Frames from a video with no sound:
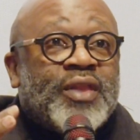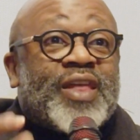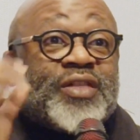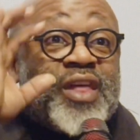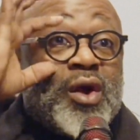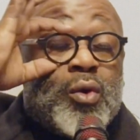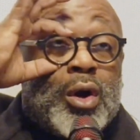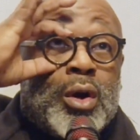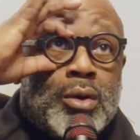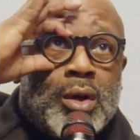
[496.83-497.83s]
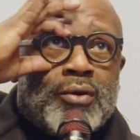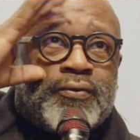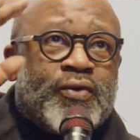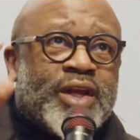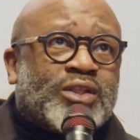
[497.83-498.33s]
that there were
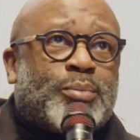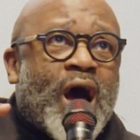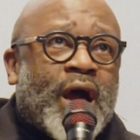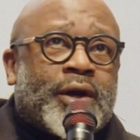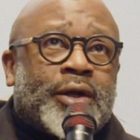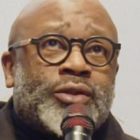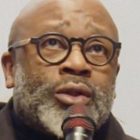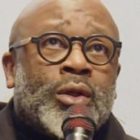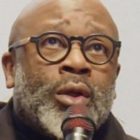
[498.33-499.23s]
French potters